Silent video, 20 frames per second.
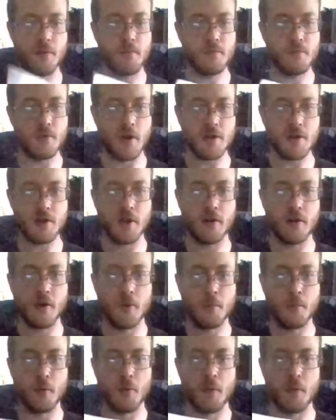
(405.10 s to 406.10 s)
trashy
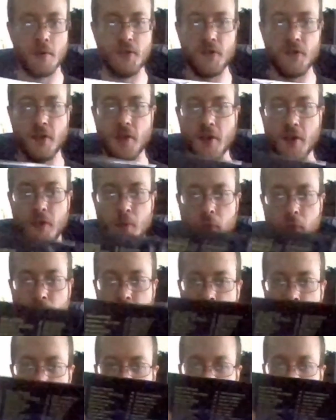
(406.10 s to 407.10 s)
cardboard ones. This
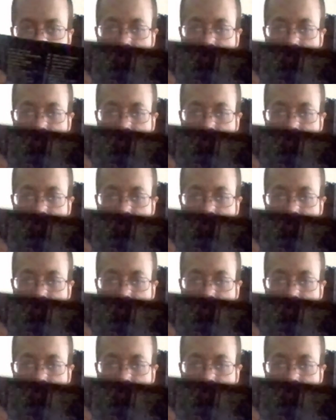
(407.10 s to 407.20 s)
one's got